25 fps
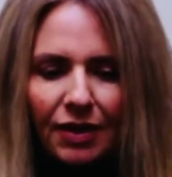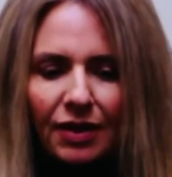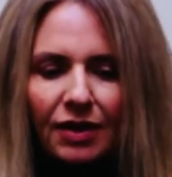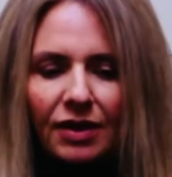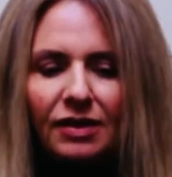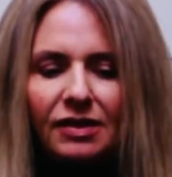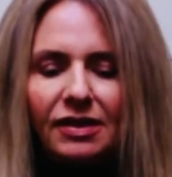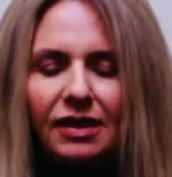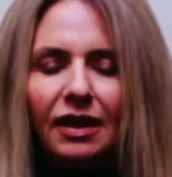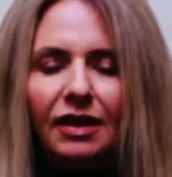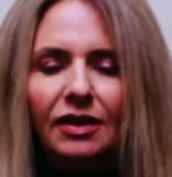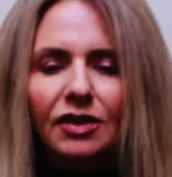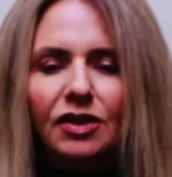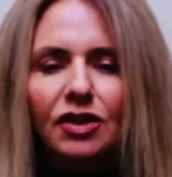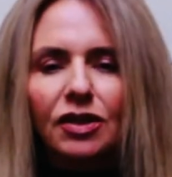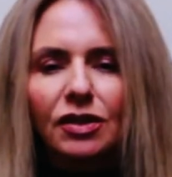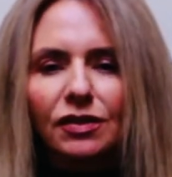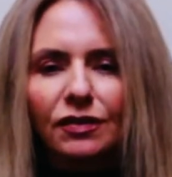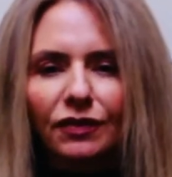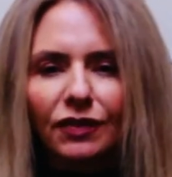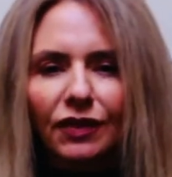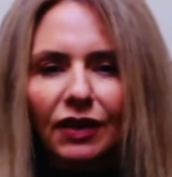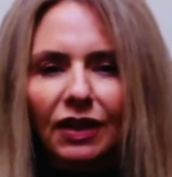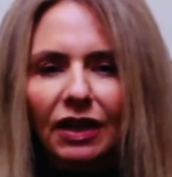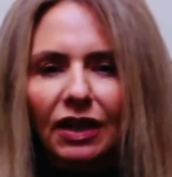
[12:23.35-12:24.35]
So let's
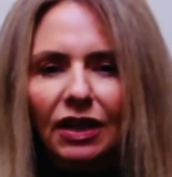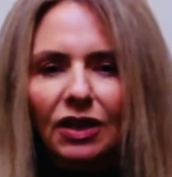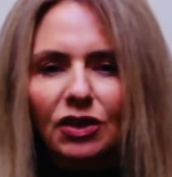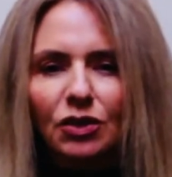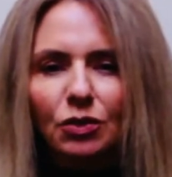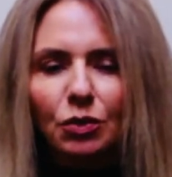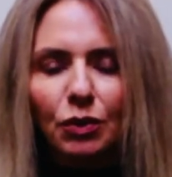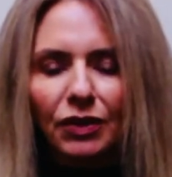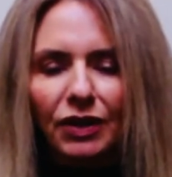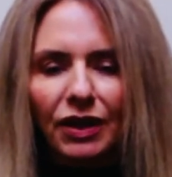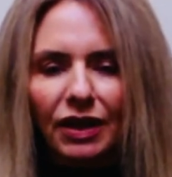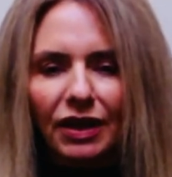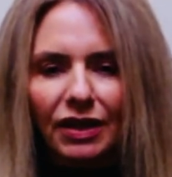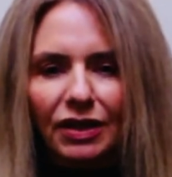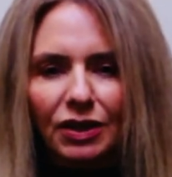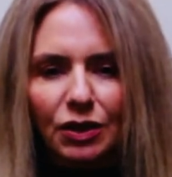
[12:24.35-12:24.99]
just finish with a